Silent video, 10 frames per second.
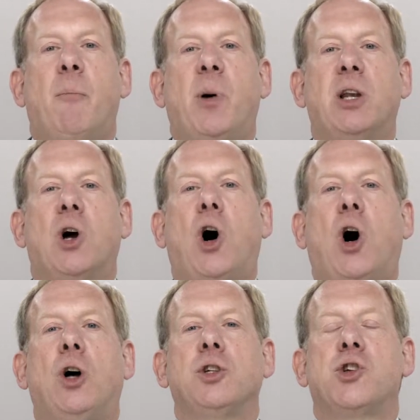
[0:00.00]
but
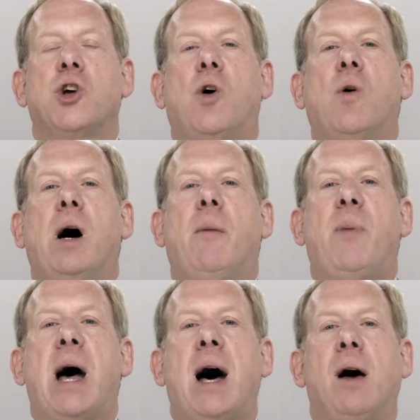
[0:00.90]
also
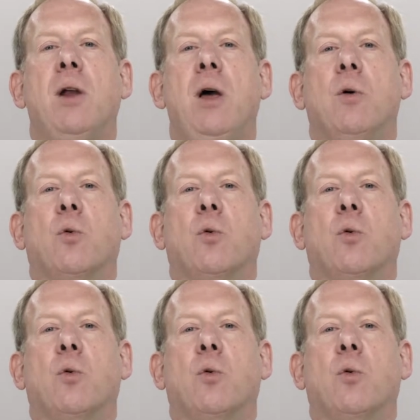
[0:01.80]
about